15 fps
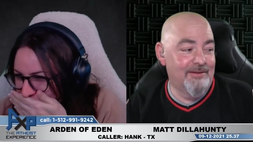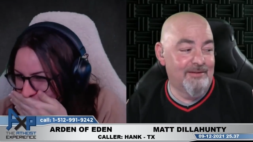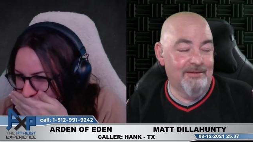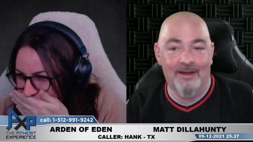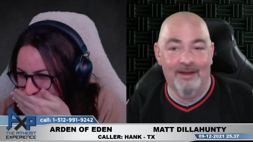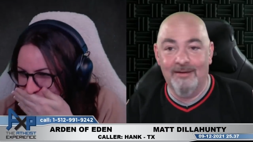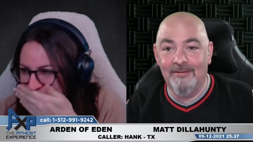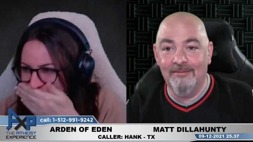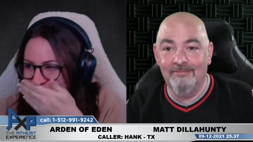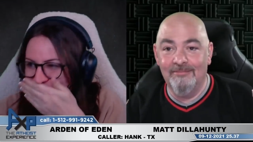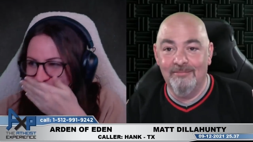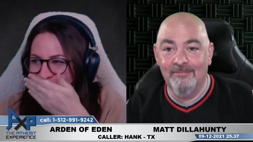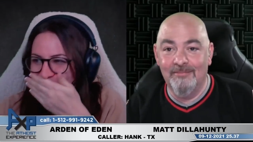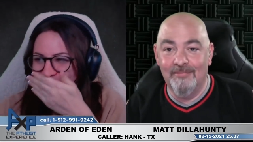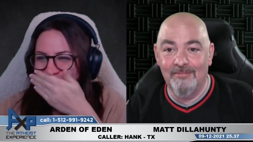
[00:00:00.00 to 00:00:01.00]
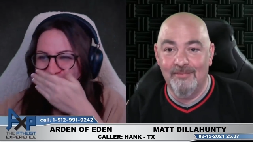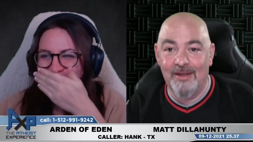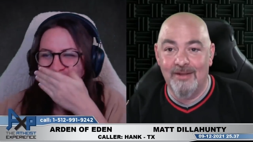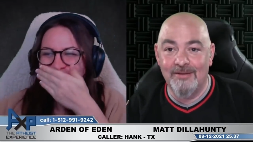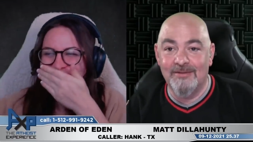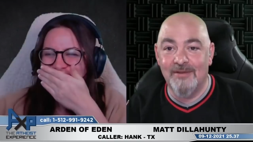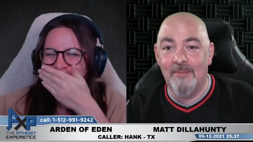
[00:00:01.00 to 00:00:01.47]
Speaker 1: like
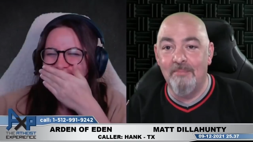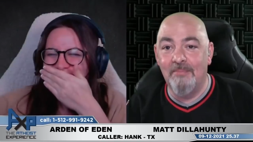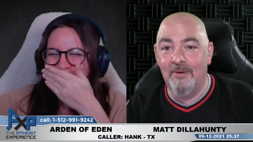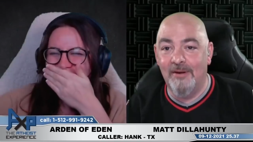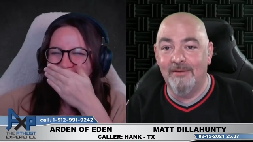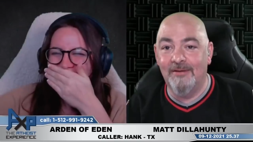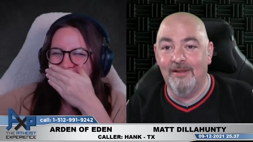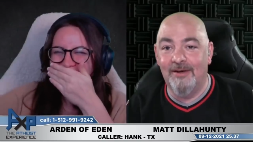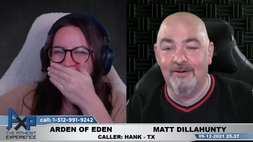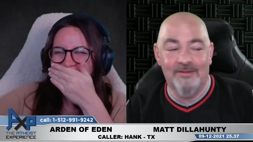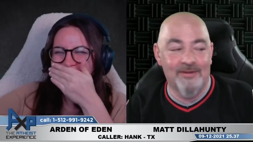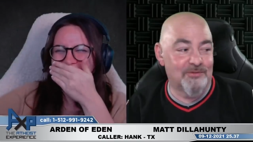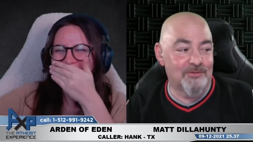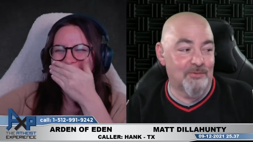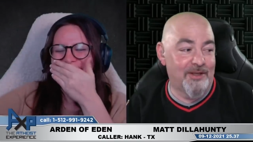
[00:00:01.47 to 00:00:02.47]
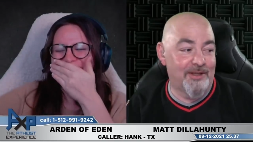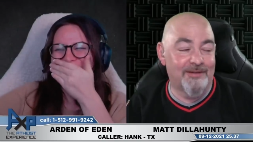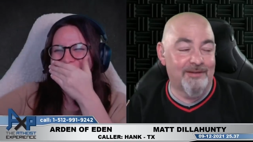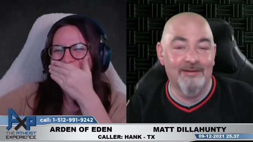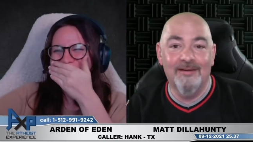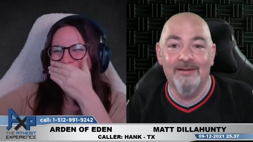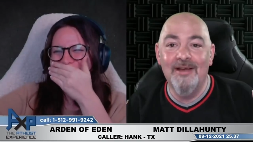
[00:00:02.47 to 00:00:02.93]
at some point later this
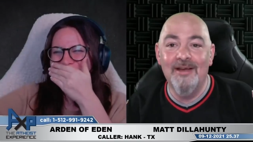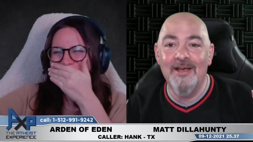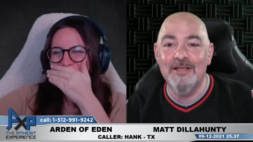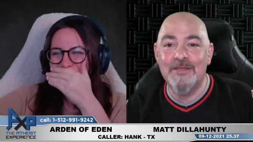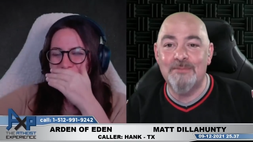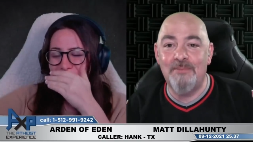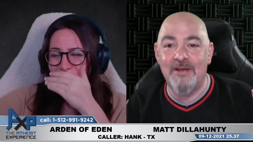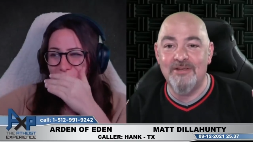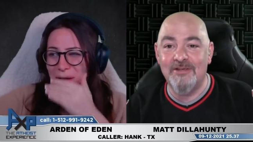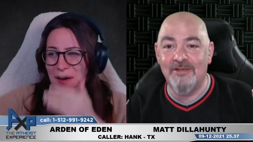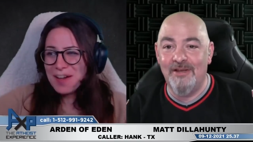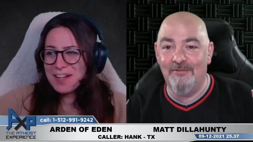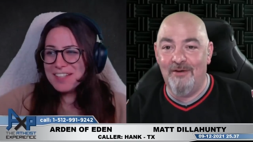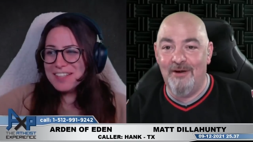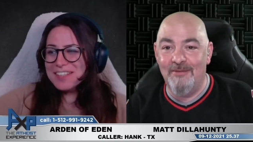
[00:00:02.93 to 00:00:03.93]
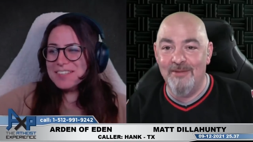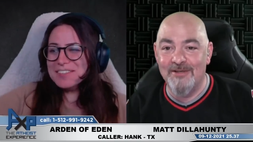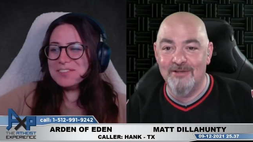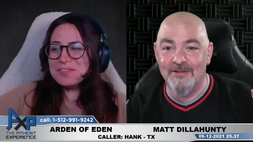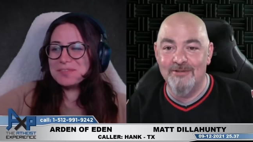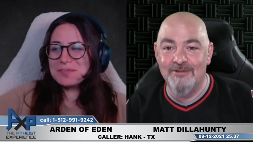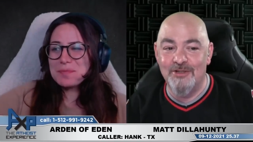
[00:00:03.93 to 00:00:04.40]
week, especially if I
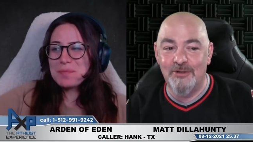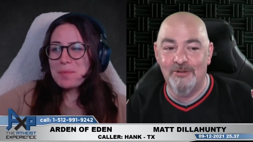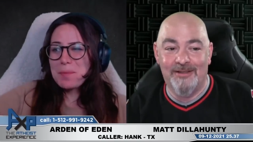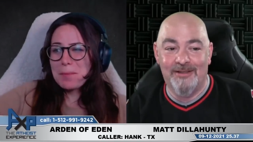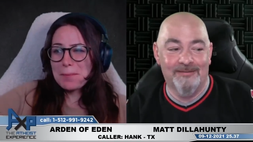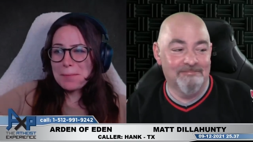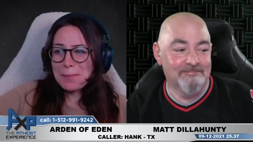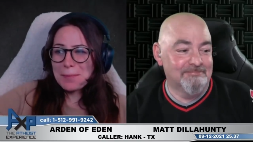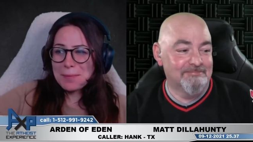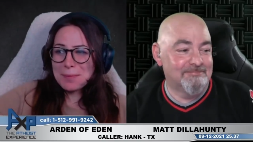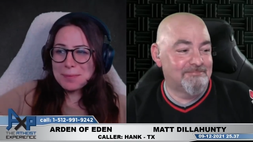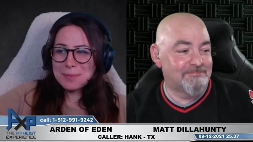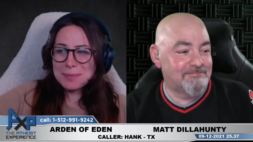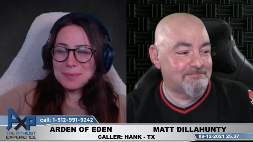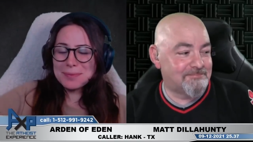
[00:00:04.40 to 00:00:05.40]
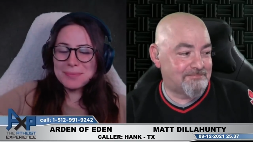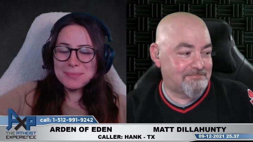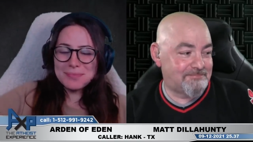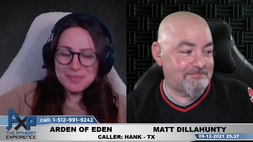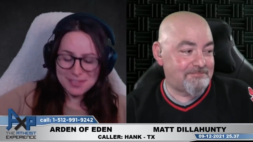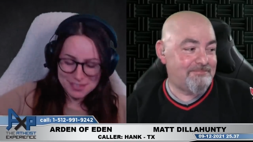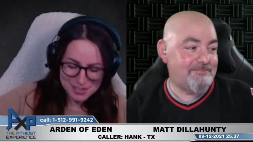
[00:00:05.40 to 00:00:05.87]
mention Judy.
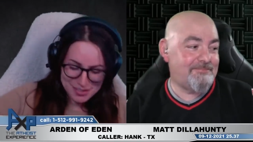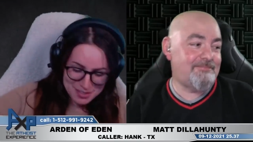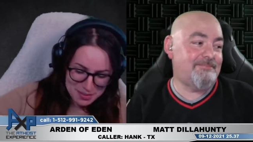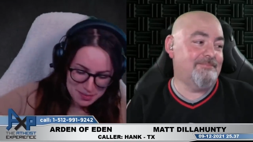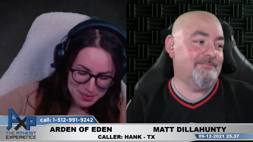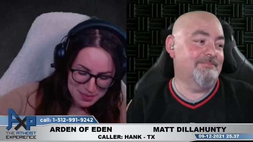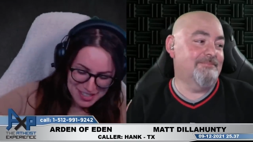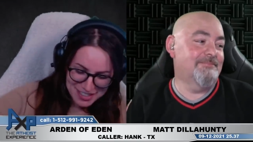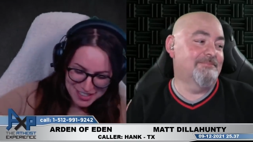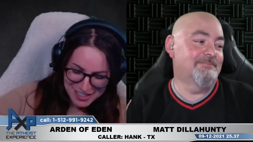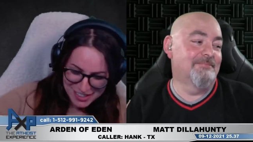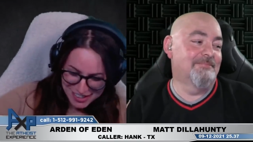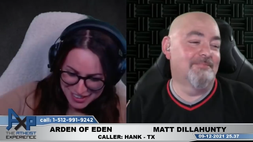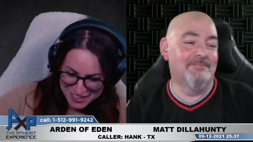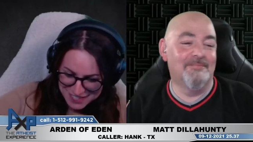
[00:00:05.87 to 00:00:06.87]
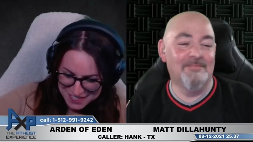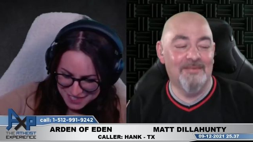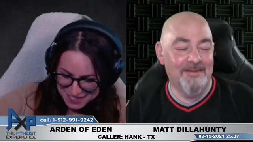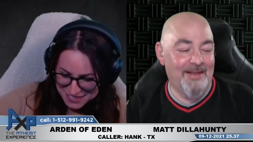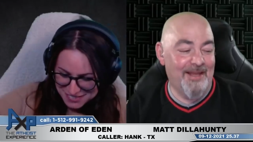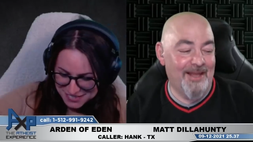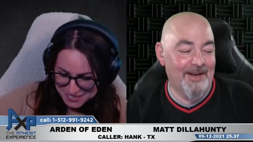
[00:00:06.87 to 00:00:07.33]
Speaker 2: Oh my god.
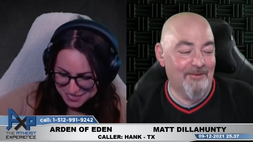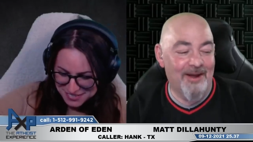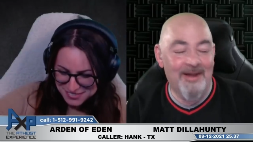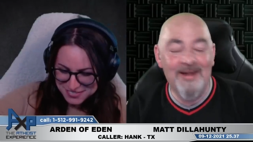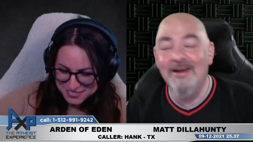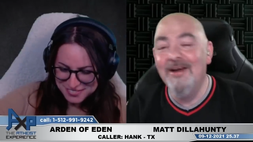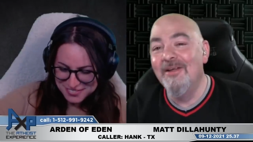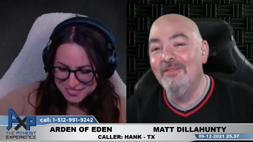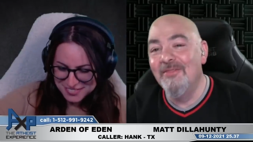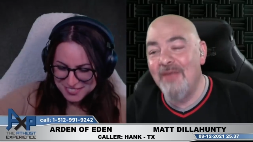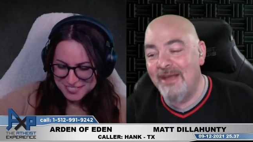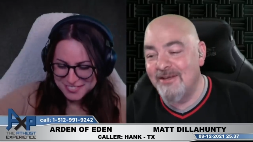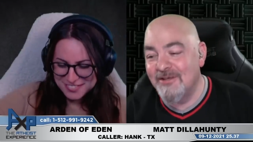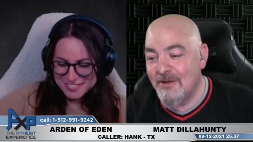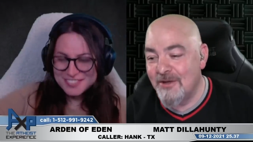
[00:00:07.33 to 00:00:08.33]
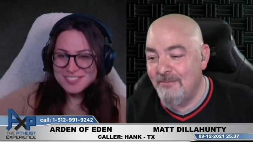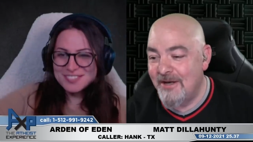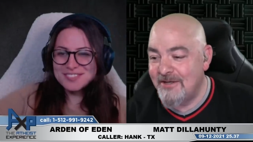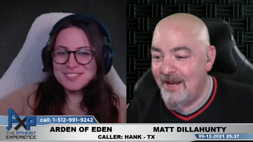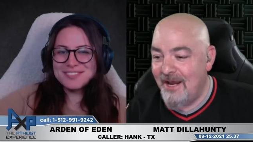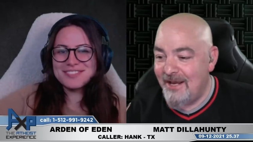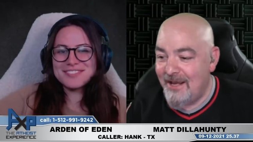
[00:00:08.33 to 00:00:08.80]
Speaker 1: Anyway, Thank you so
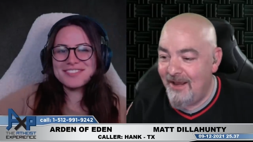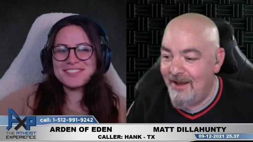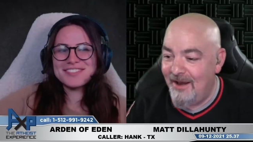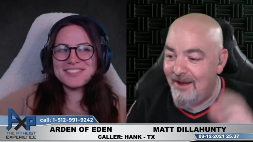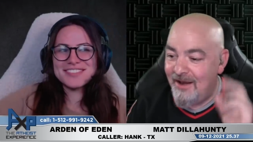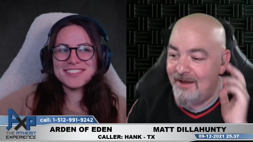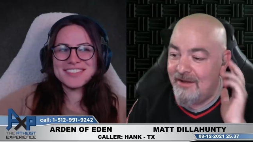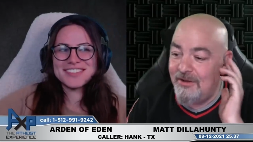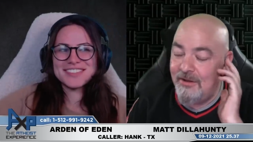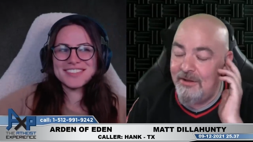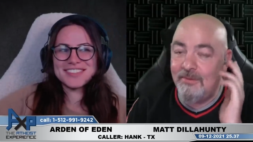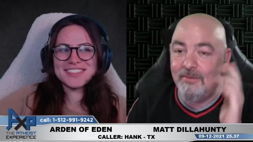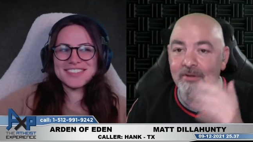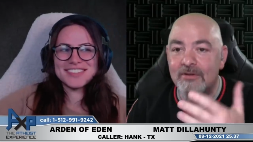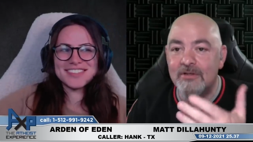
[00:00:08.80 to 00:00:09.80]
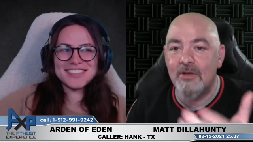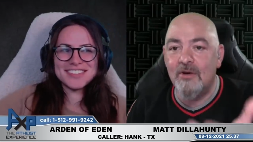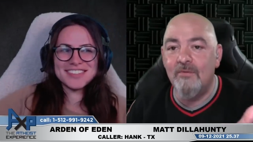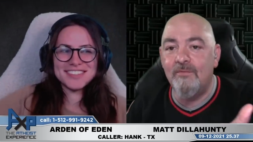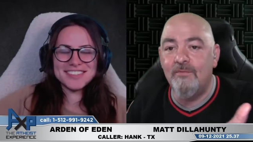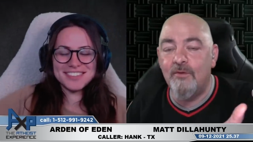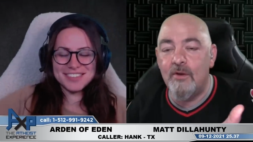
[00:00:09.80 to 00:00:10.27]
much, Hank. Uh, you, so
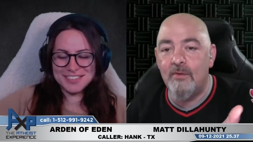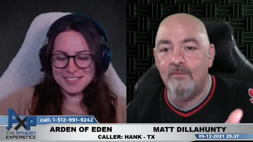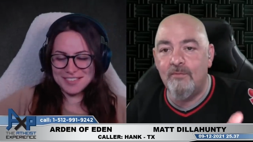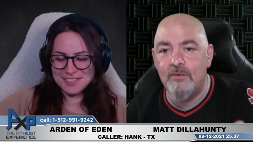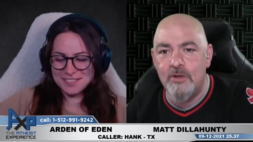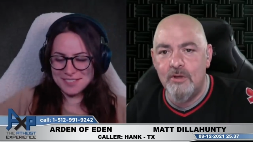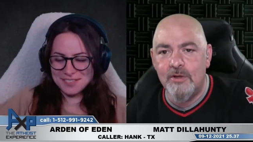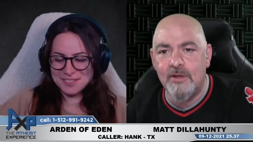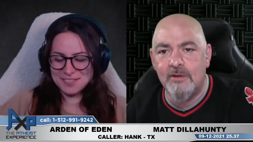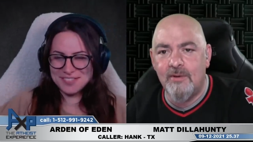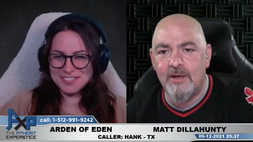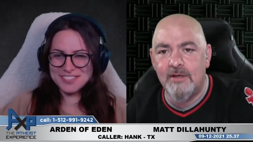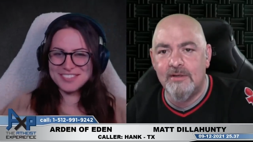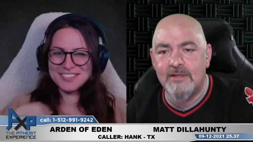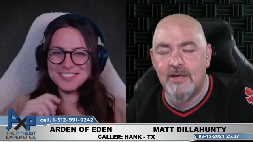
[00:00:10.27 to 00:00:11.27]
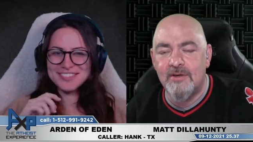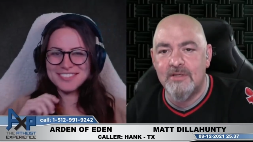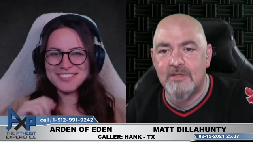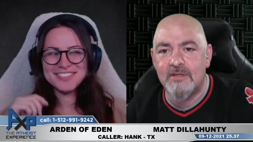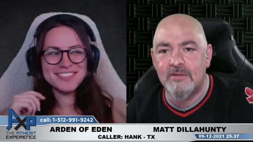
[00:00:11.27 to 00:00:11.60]
for, you're getting ready to tell us